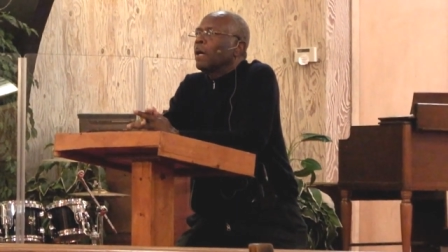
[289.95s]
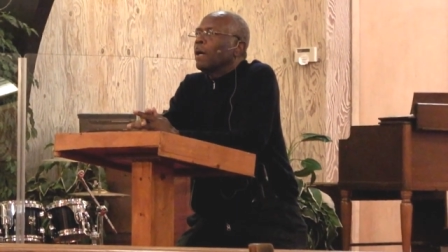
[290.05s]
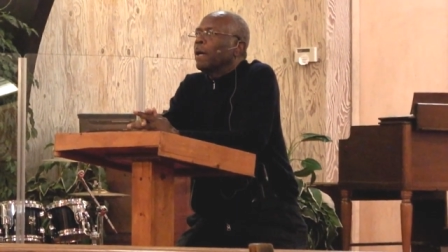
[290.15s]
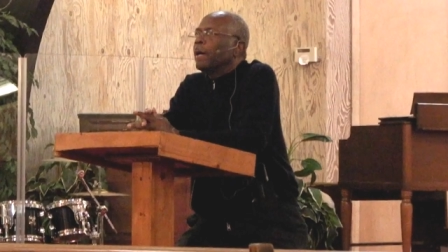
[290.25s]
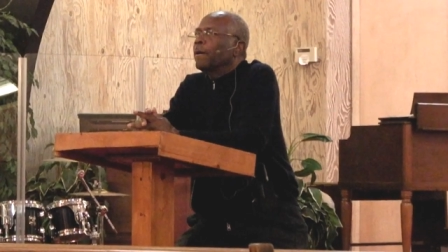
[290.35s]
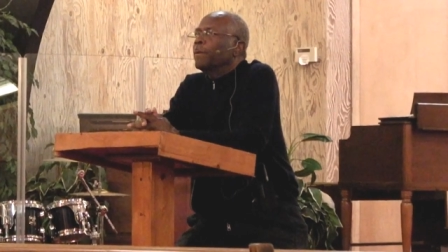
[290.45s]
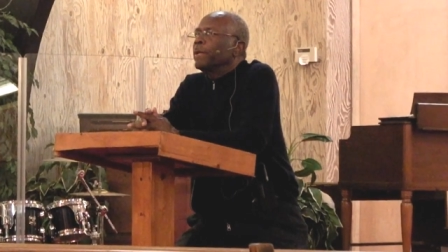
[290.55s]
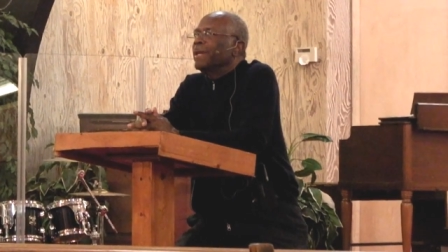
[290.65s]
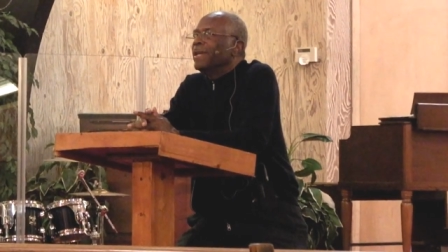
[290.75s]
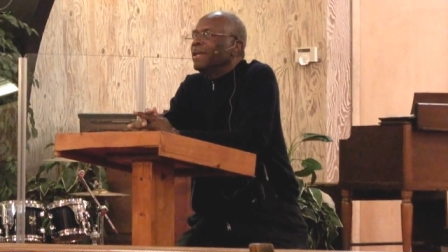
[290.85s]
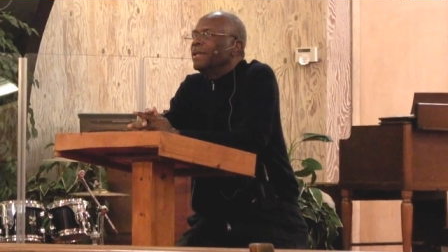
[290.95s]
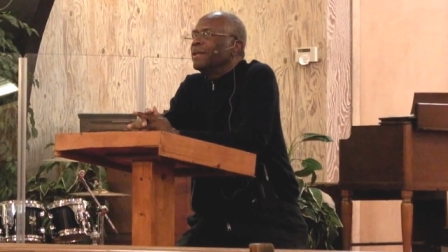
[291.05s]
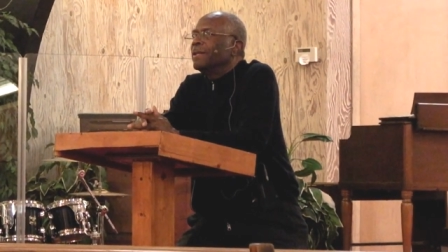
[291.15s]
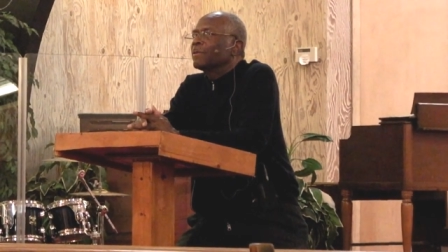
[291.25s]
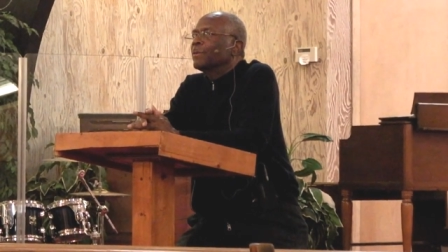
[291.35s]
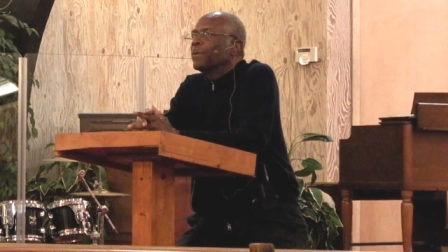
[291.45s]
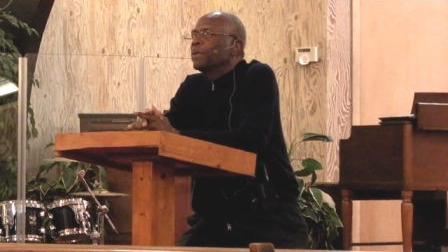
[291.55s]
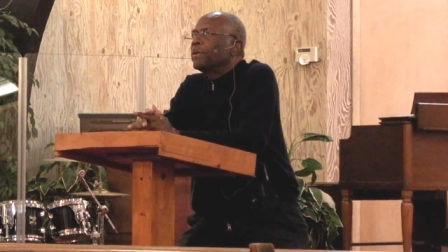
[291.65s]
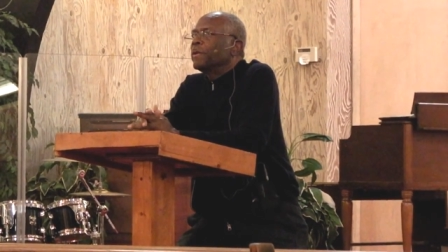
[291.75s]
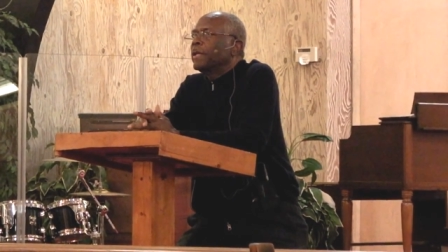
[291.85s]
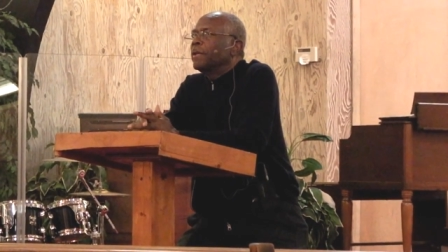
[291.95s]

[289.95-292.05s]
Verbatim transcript: uh, how we heeded his word